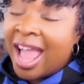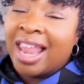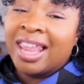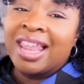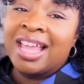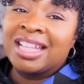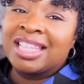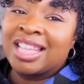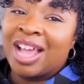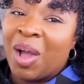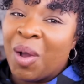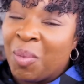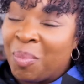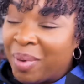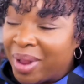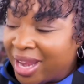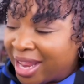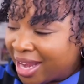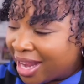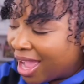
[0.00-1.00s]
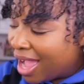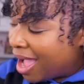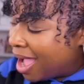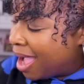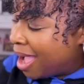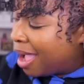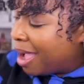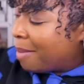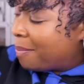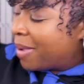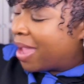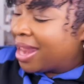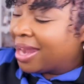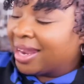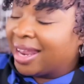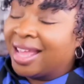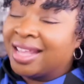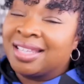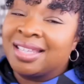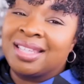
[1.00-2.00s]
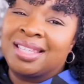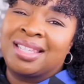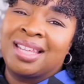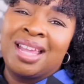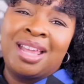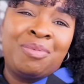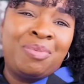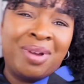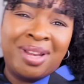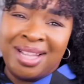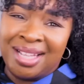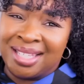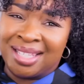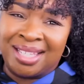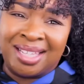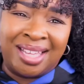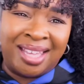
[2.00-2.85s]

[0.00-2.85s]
Let's open it up and let's see what it's